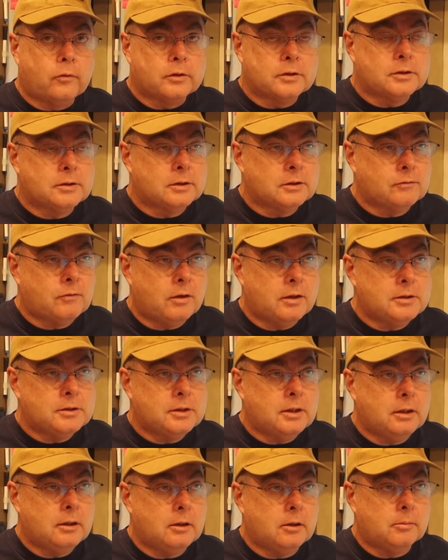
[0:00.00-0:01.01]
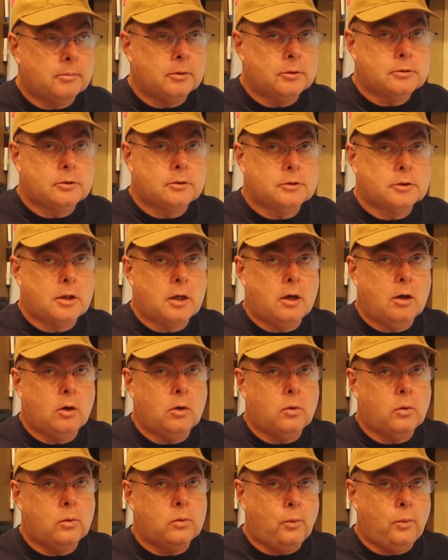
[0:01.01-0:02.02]
As far as cellular boosters
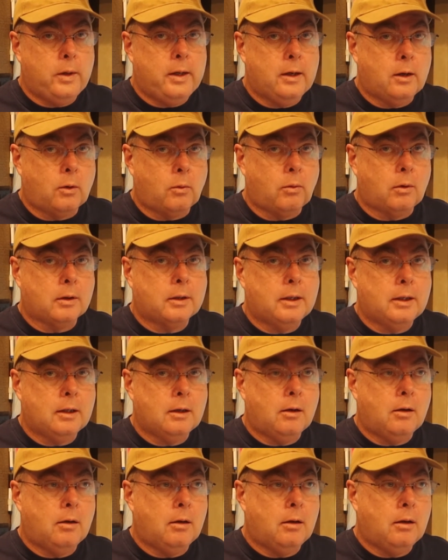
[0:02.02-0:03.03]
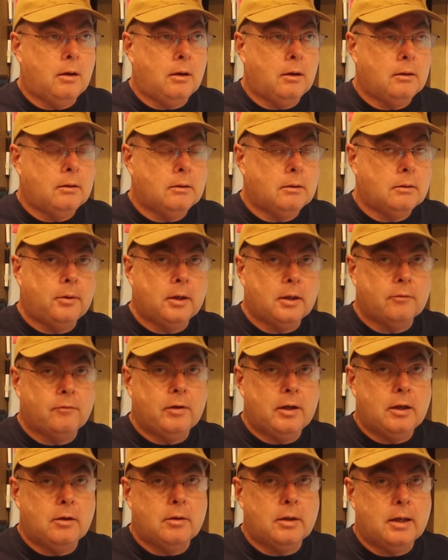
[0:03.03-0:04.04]
go, we are working on putting a
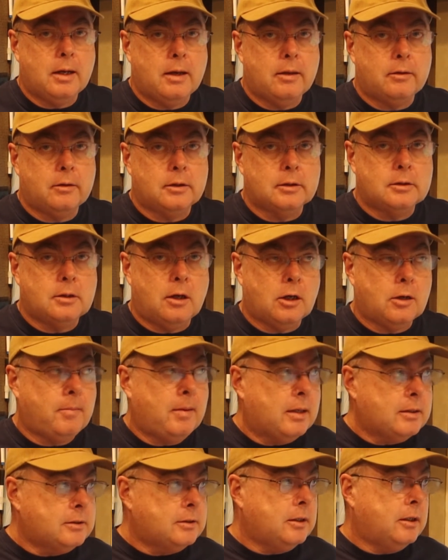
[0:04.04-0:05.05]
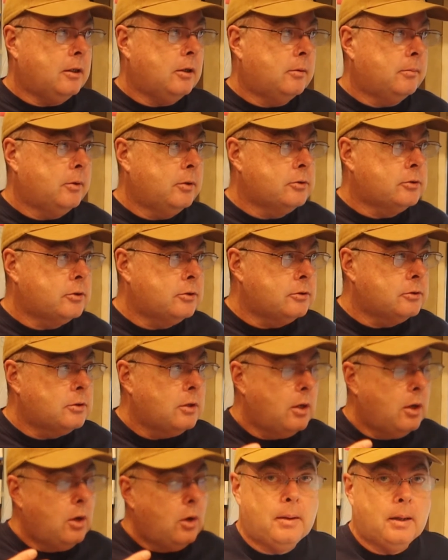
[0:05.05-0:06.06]
video together to talk about cellular boosters,
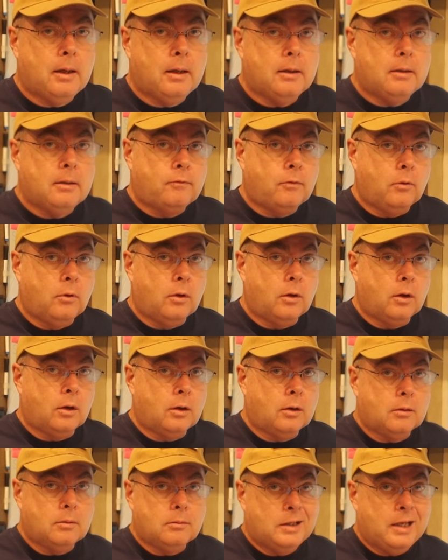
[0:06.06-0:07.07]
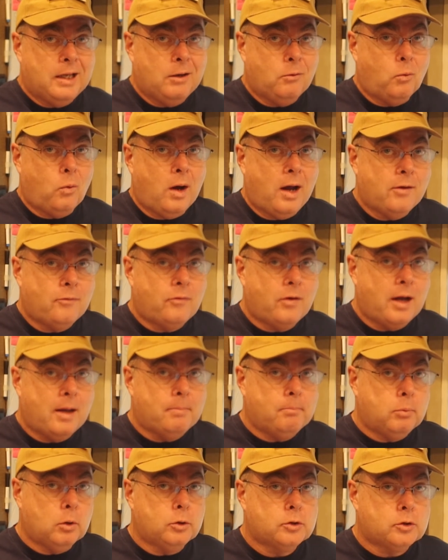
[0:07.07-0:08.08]
but for a Wi-Fi
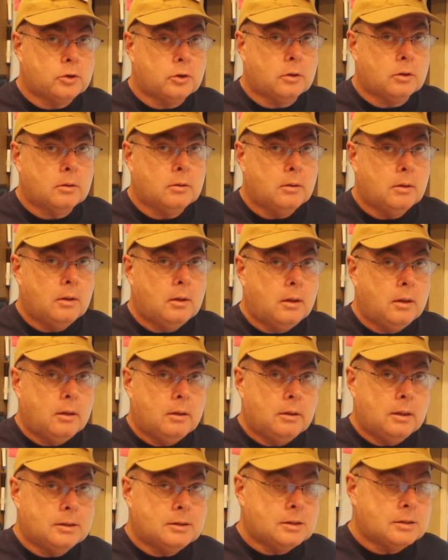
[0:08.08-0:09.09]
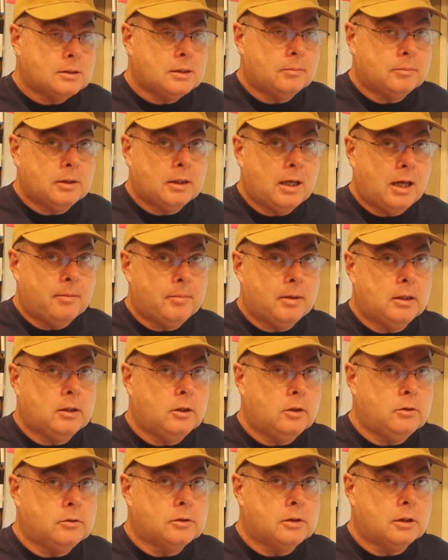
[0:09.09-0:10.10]
booster, this is something I've
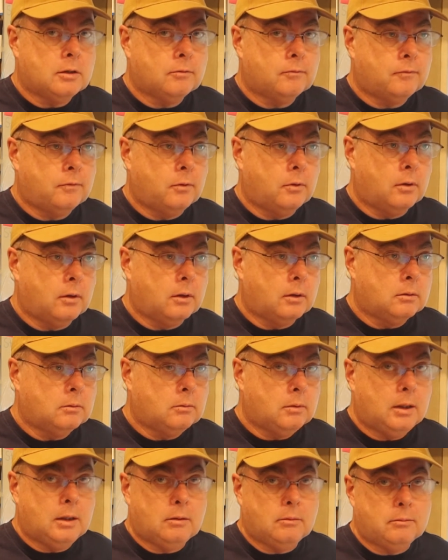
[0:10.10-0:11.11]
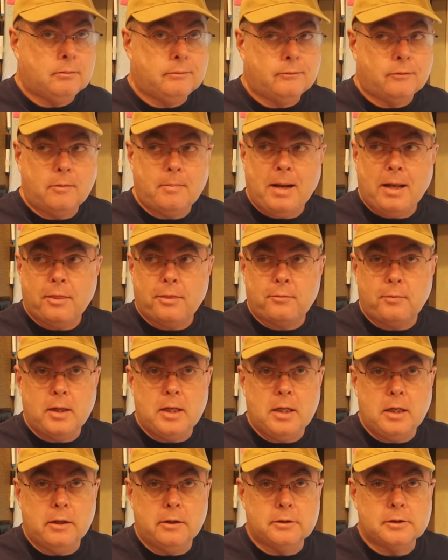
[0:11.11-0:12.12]
been using for about
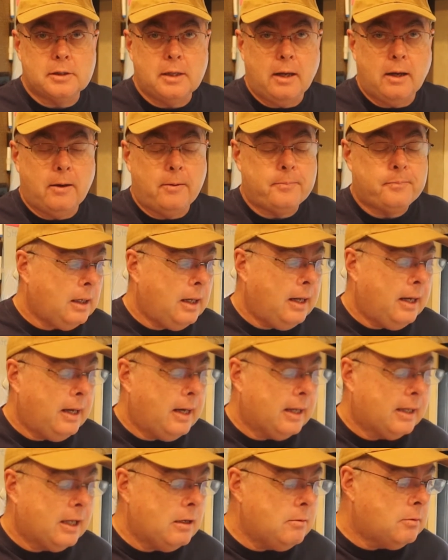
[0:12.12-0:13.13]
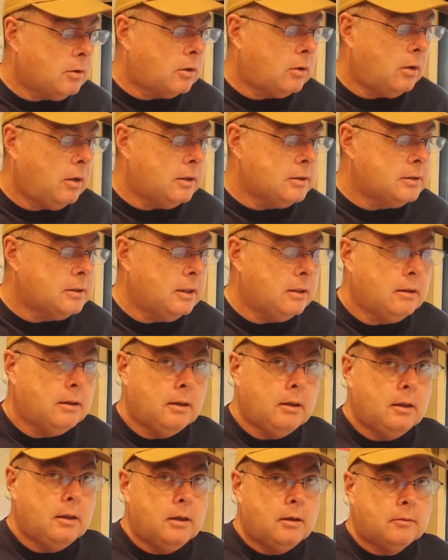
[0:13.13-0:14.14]
3 years now, and I came across it
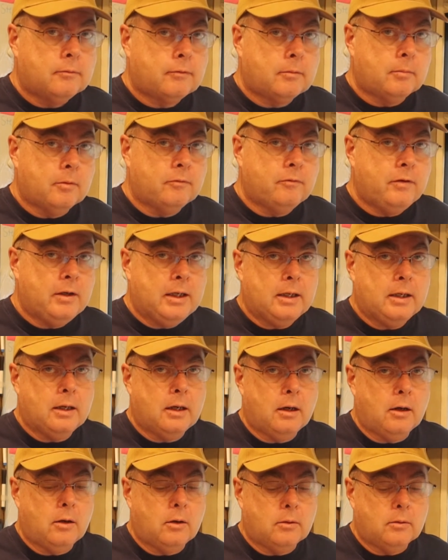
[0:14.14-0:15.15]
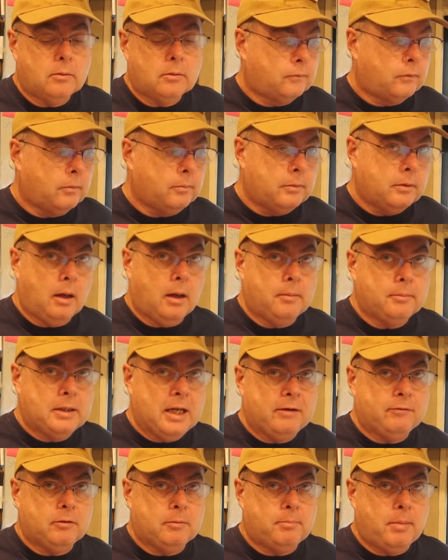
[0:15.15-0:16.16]
from a video from
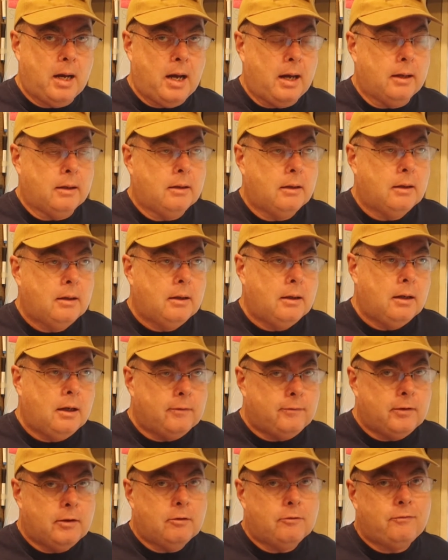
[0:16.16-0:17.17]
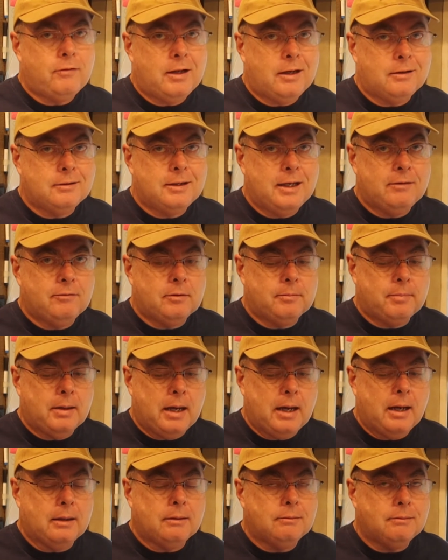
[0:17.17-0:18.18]
David Bott. And if you don't follow David
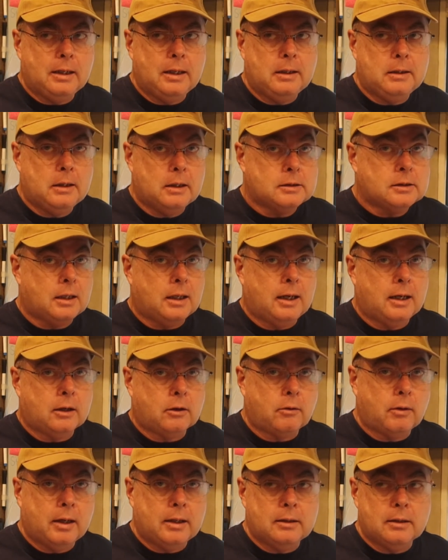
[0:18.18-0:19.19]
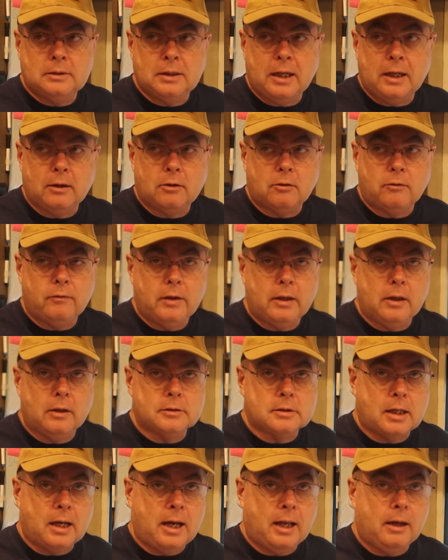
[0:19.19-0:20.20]
Bott, he does a lot of great technical
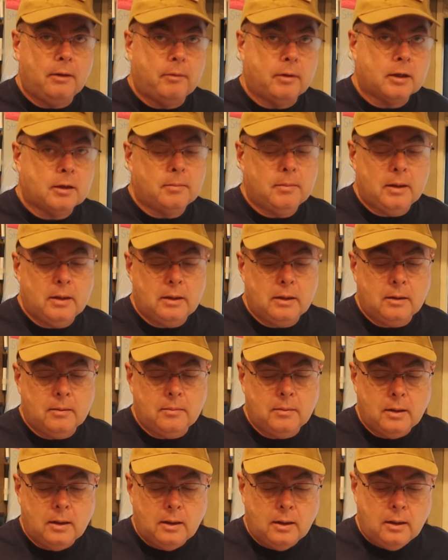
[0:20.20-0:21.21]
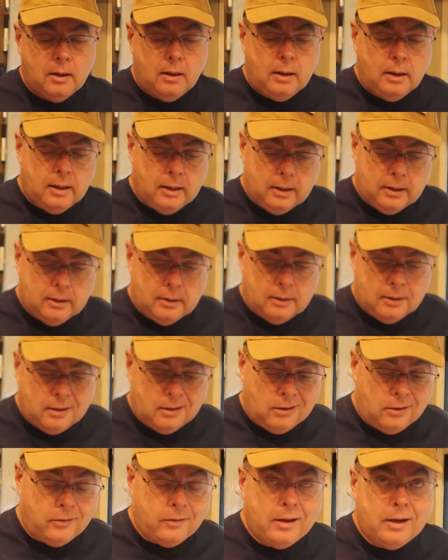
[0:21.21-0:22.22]
videos. I highly recommend him. And
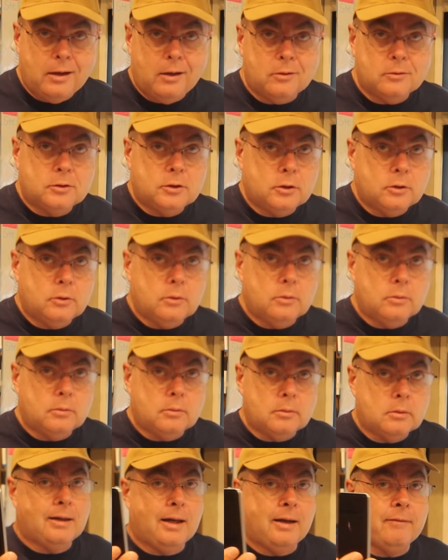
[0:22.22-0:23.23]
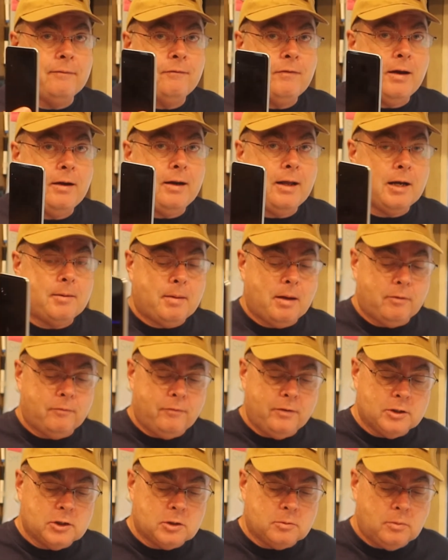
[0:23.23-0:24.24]
on that note too, I found out about
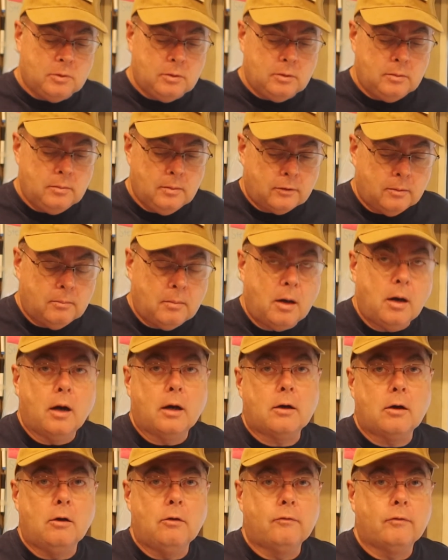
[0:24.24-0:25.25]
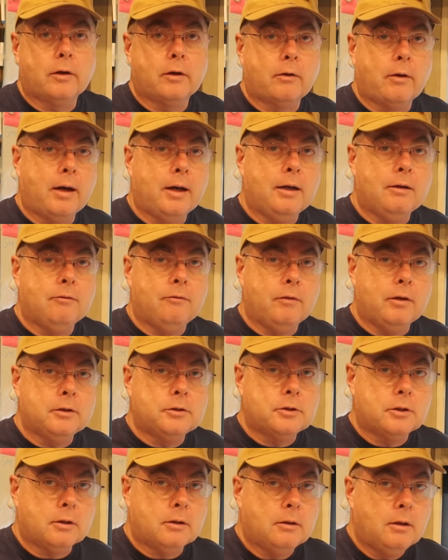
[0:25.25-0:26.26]
Visible from Mark over at Grand
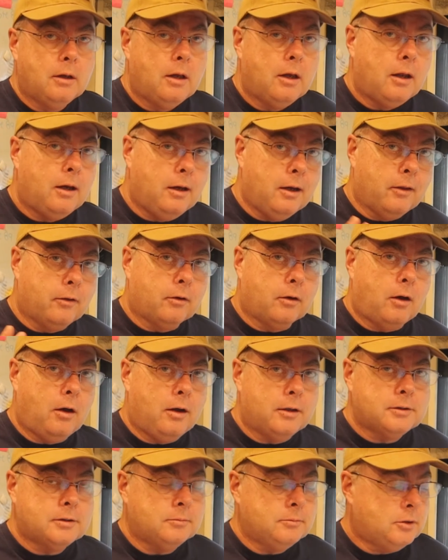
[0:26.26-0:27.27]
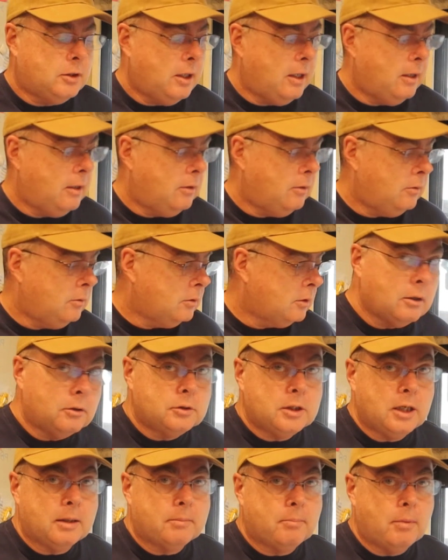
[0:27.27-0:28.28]
Adventure, another awesome channel. Go
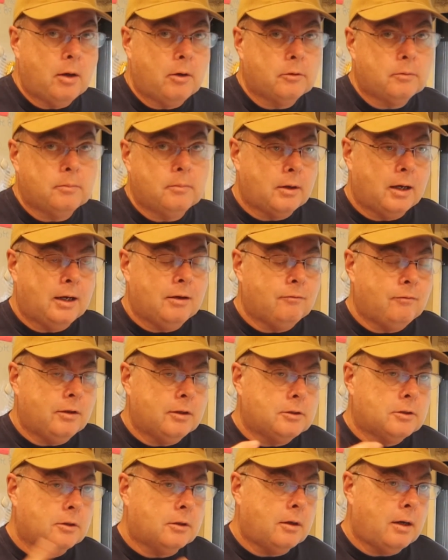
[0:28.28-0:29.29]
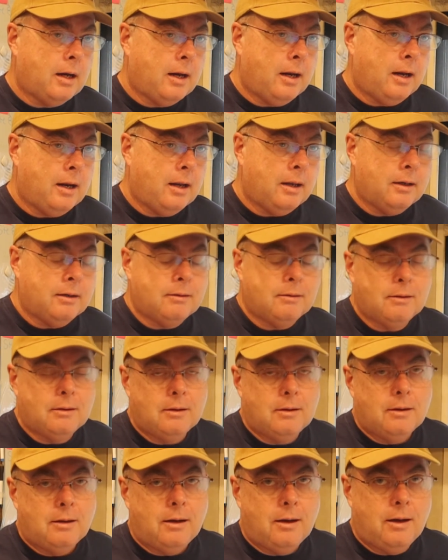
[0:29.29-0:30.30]
check both Grand Adventure and
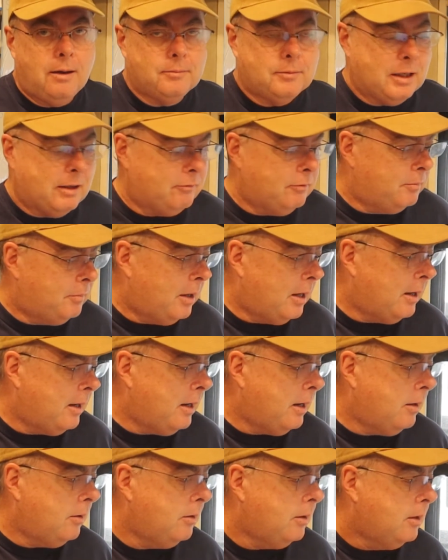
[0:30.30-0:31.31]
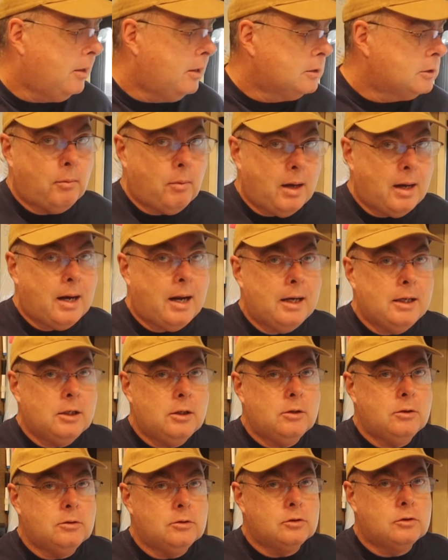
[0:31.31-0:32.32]
David Bott out. But what I
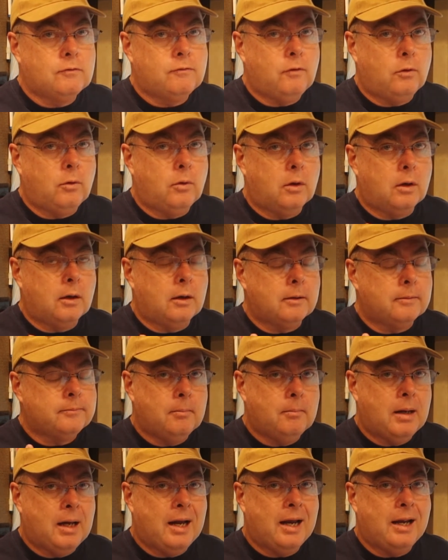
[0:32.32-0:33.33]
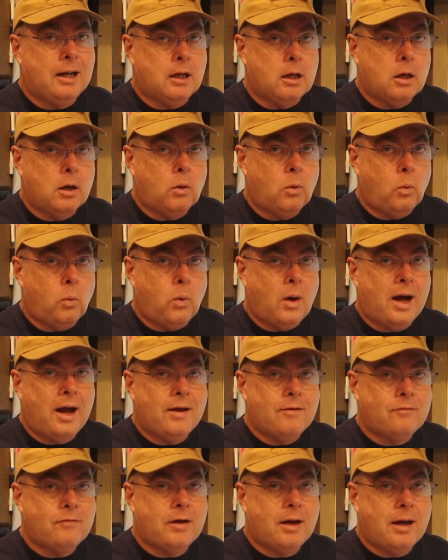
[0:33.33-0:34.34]
use for my
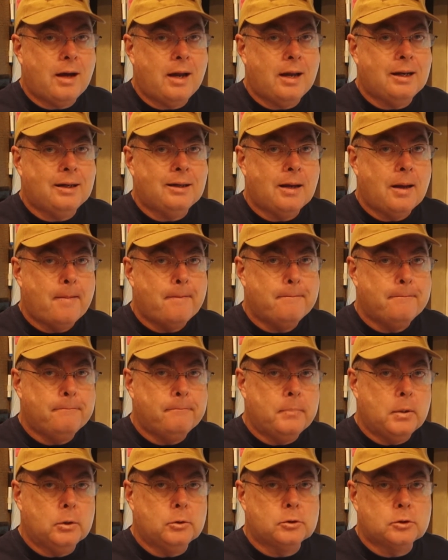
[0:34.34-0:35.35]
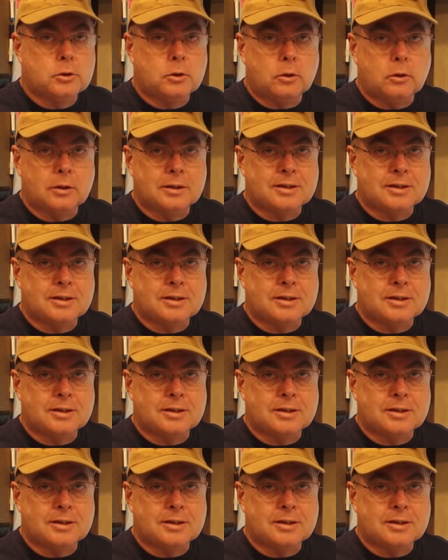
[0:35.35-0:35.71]
Wi-Fi booster